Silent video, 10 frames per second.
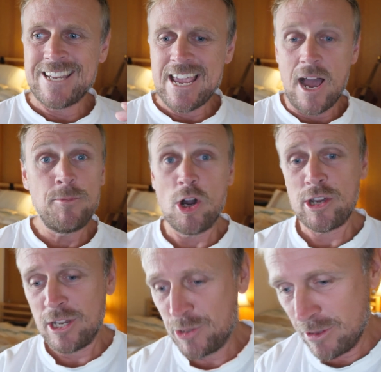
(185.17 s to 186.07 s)
I'm not
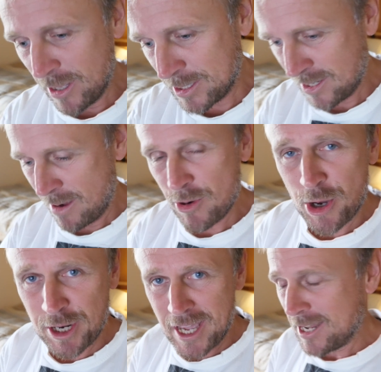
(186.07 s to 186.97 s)
going to do this. I'm
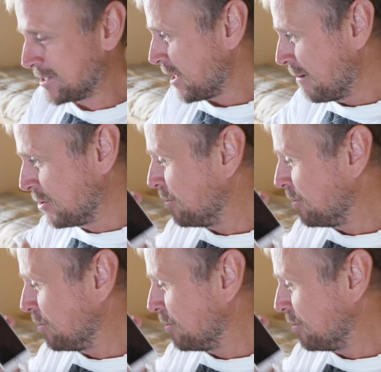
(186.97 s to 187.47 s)
not going to get a Skype